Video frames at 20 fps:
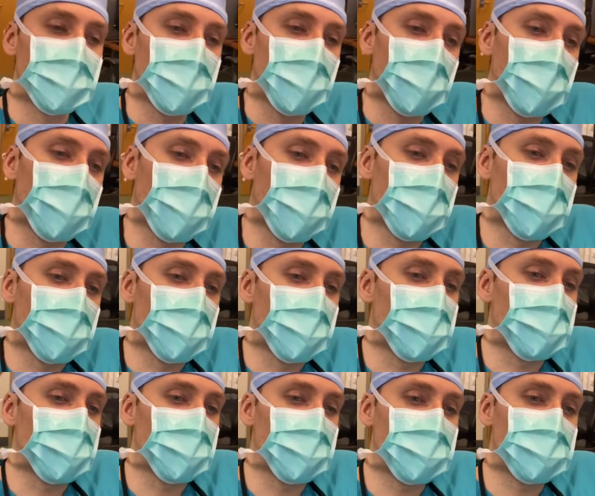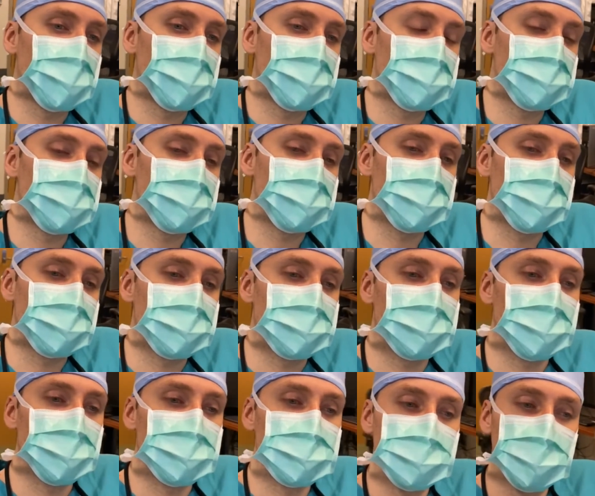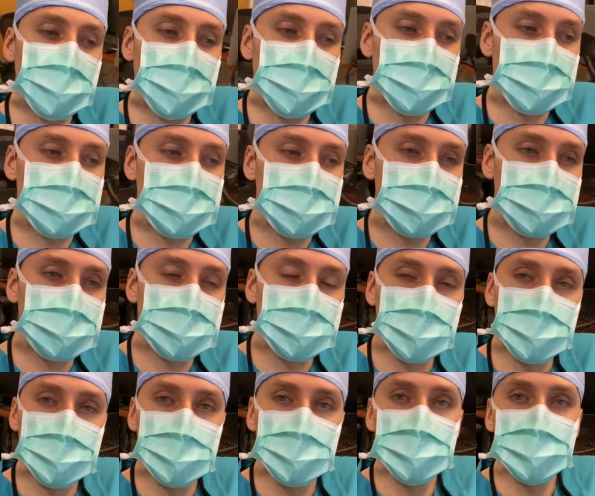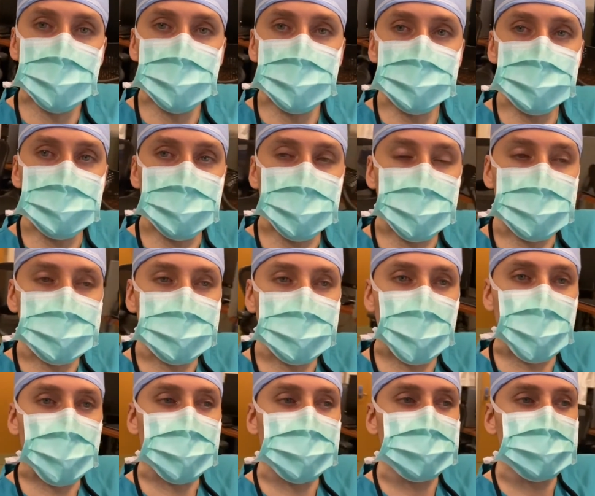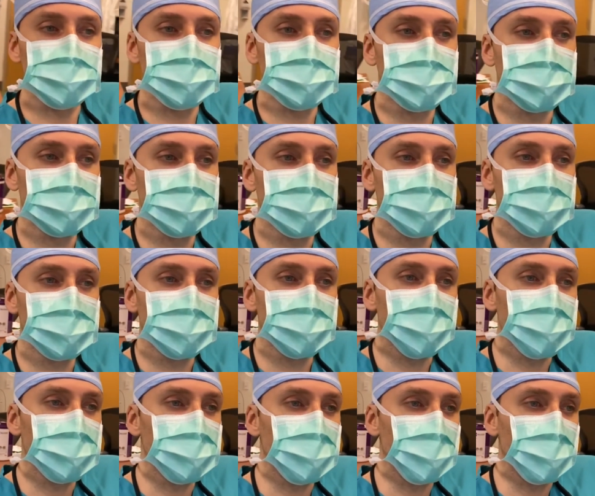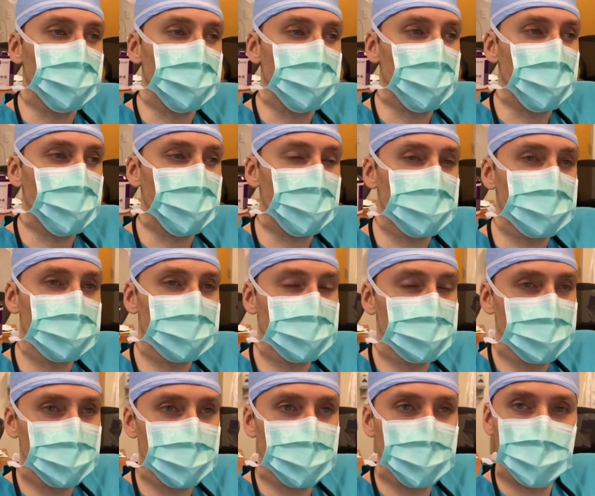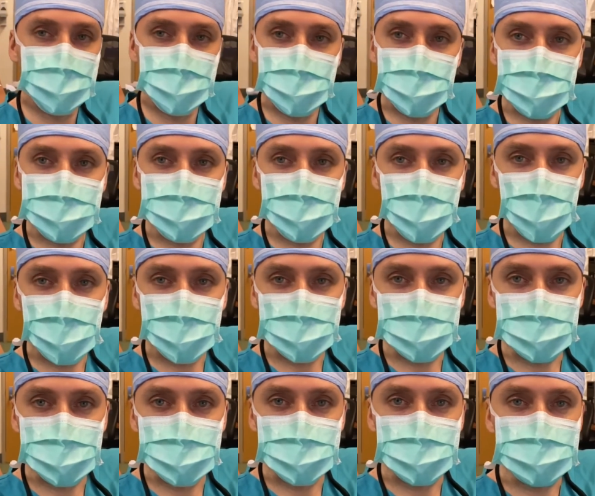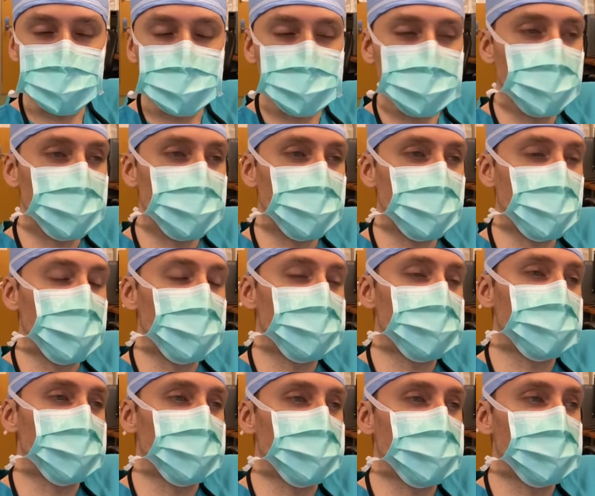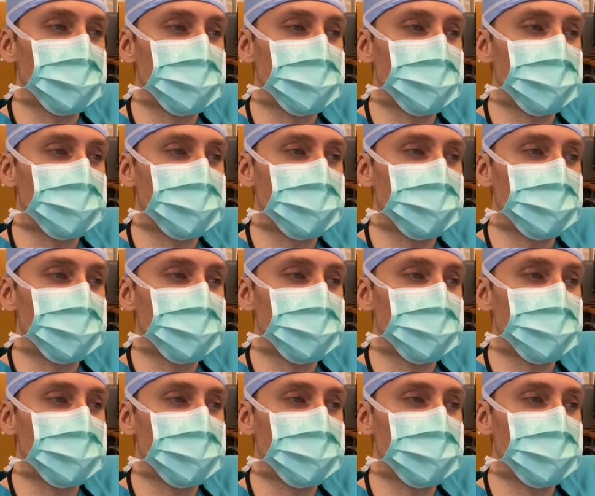and so we're approaching 22 hours of being awake, compiled with 7 days of